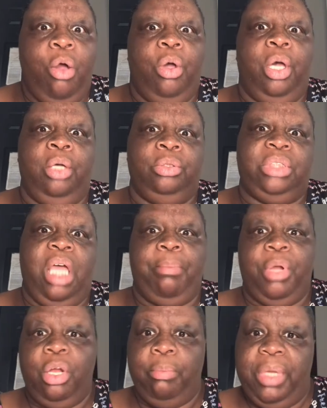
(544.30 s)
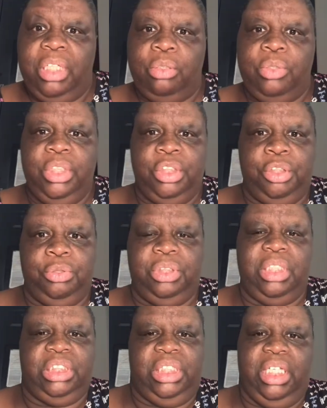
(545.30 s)
on top of her medical issues,
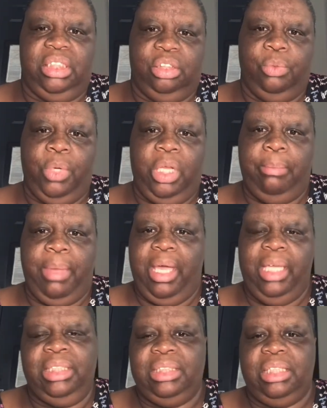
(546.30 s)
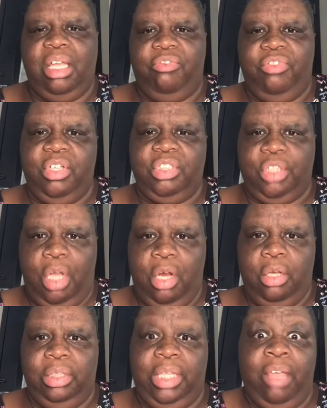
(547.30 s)
that she has to worry about. And it's not fair to
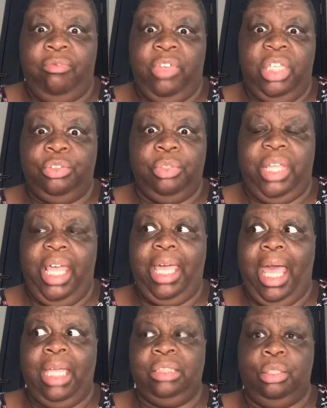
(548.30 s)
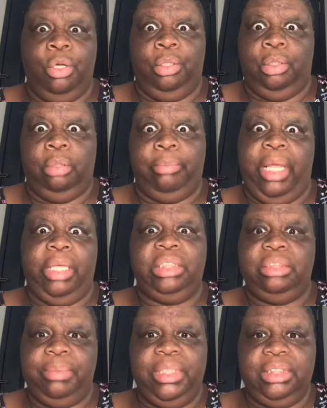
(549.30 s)
her. That veteran, that guy's going on about his
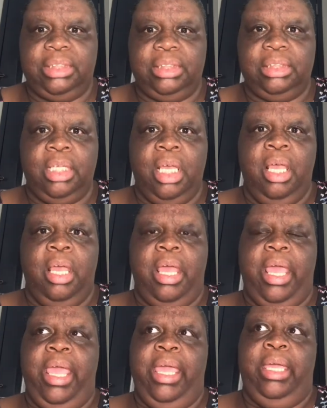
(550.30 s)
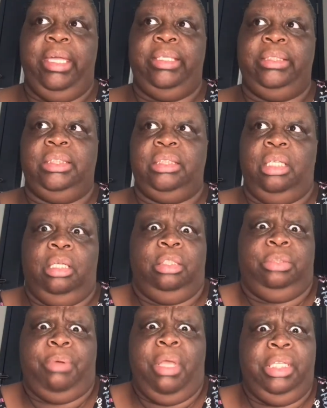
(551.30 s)
business, and it's
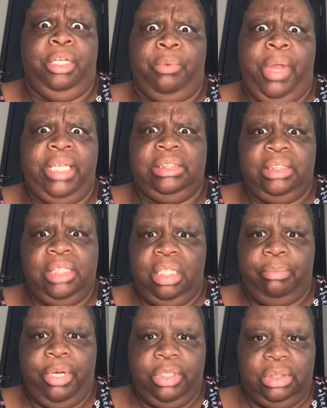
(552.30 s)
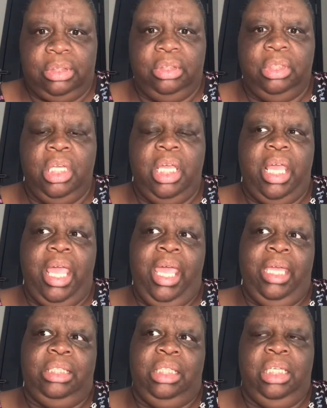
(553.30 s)
probably harassed another person.
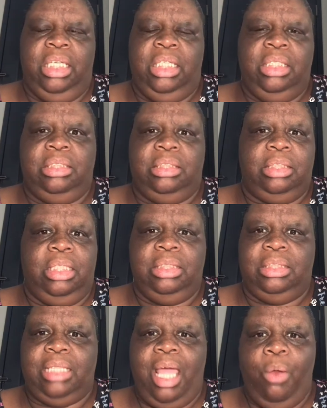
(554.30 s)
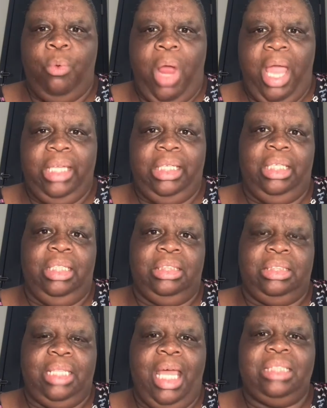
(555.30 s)
And it's not right, and
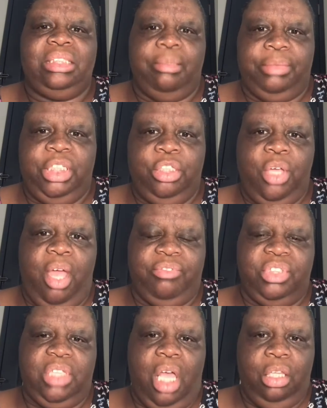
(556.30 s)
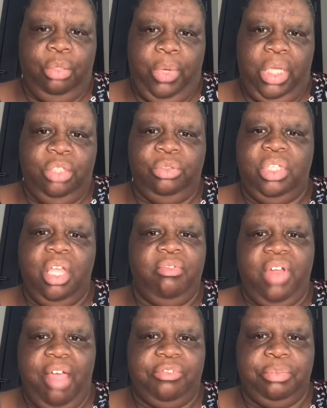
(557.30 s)
it's not something you have to tolerate. You never
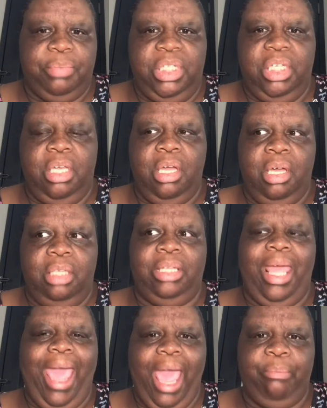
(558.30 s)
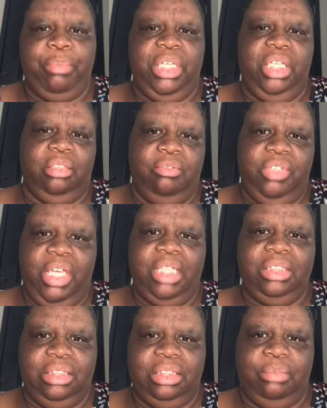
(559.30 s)
have to be unhappy in a VA
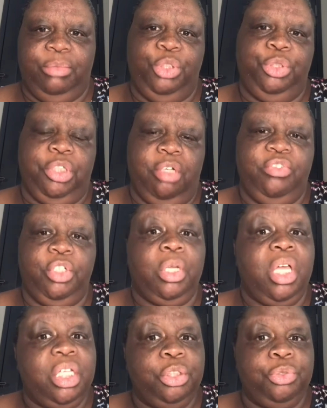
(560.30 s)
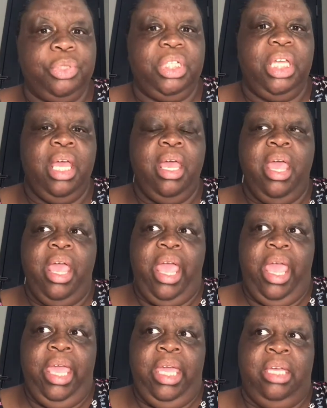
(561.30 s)
system. You served your country,
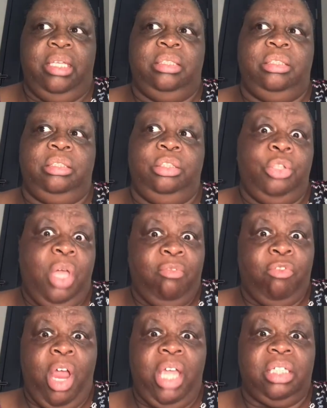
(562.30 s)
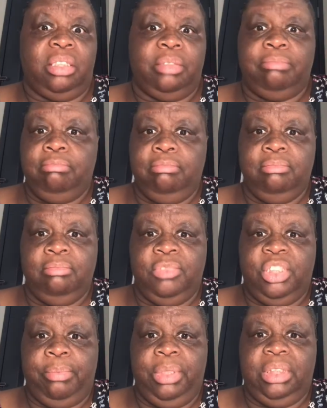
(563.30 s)
and you have rights.
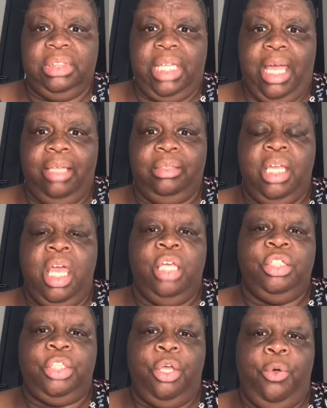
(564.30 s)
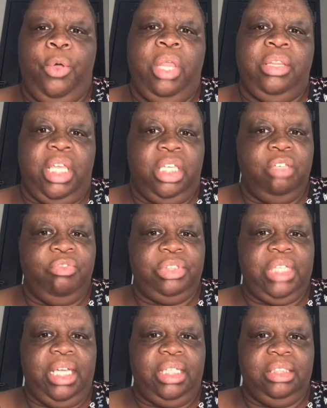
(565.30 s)
Simple as that. So thank you for
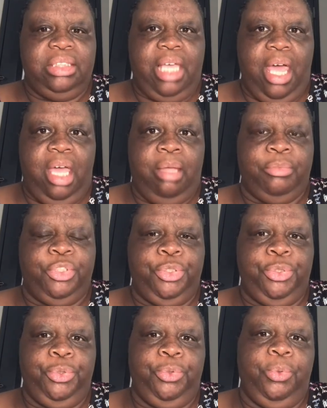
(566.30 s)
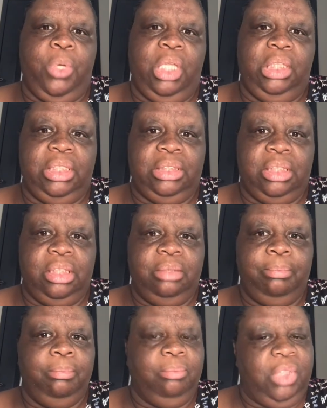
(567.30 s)
taking the time to
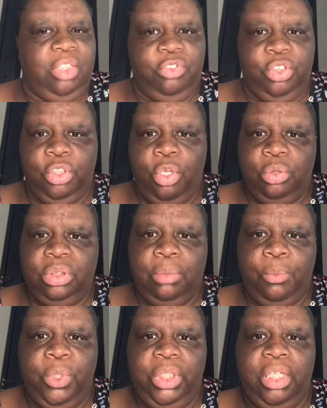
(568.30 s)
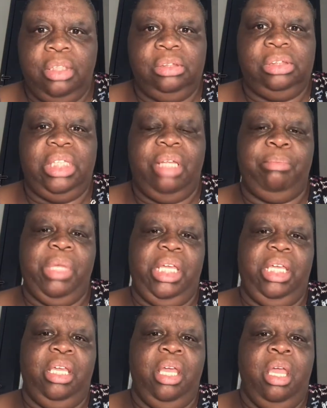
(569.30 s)
listen. If you know someone else that
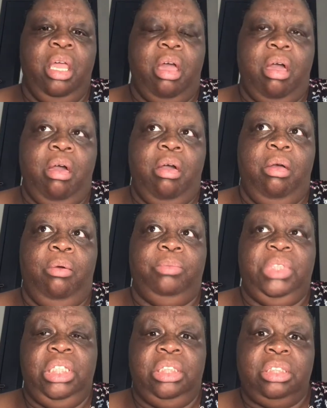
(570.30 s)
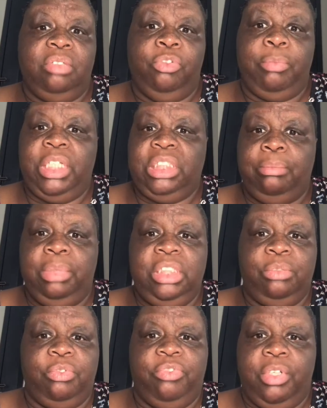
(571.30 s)
may need this information, please
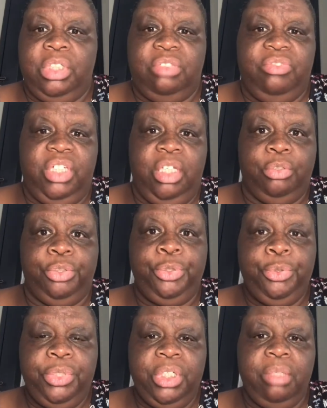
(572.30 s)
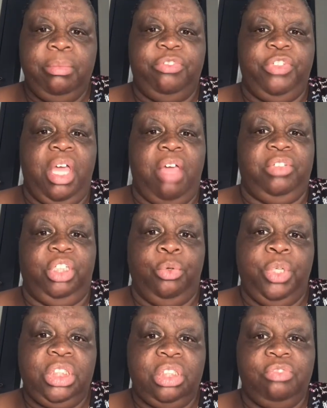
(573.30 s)
refer this video to them. If you have any
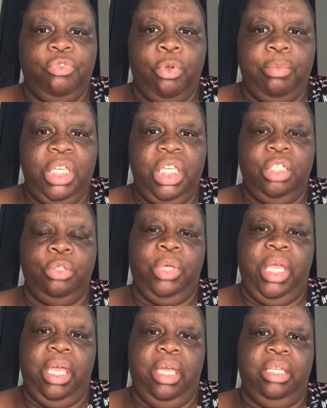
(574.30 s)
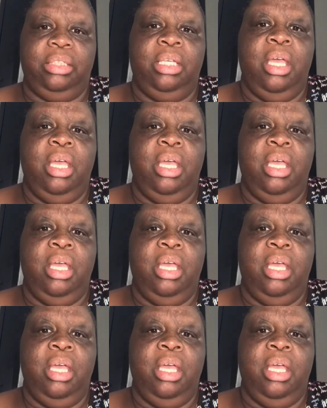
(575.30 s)
questions for me, you can